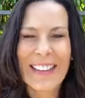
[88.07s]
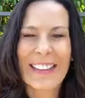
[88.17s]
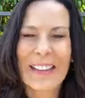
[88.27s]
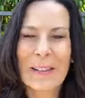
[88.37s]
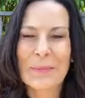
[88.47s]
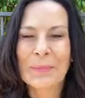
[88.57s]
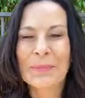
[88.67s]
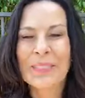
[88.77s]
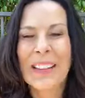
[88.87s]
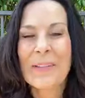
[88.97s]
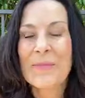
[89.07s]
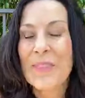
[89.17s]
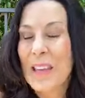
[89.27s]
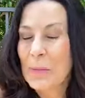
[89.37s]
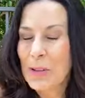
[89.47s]
Um,
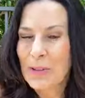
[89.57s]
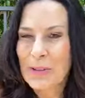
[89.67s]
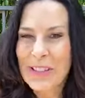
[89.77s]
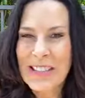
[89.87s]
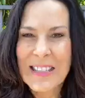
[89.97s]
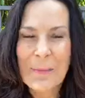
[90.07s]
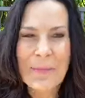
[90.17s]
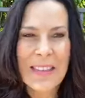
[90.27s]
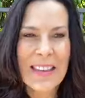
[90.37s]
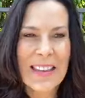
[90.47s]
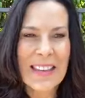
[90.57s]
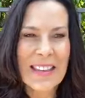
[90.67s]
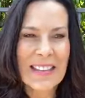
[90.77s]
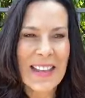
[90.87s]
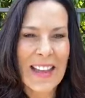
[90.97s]
maybe you're doing
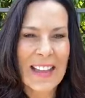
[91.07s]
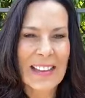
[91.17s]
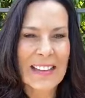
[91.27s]
something that,